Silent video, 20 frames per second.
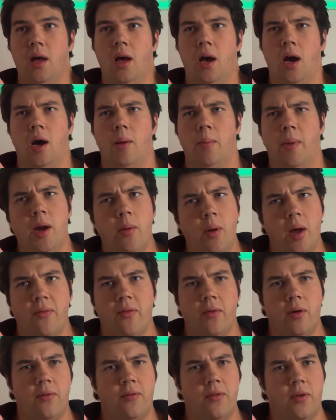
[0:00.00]
But anyway,
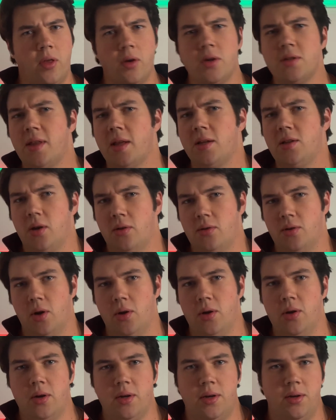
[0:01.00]
for those that don't know
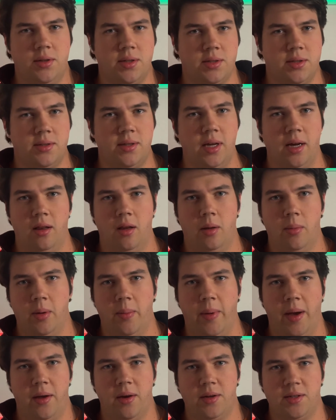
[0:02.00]
you, could you just tell a little bit
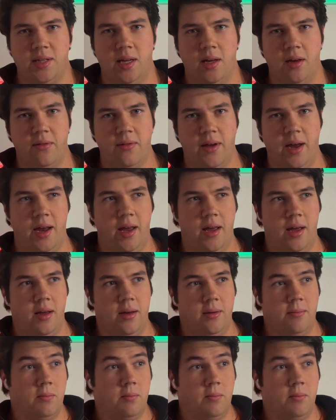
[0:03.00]
about yourself, kind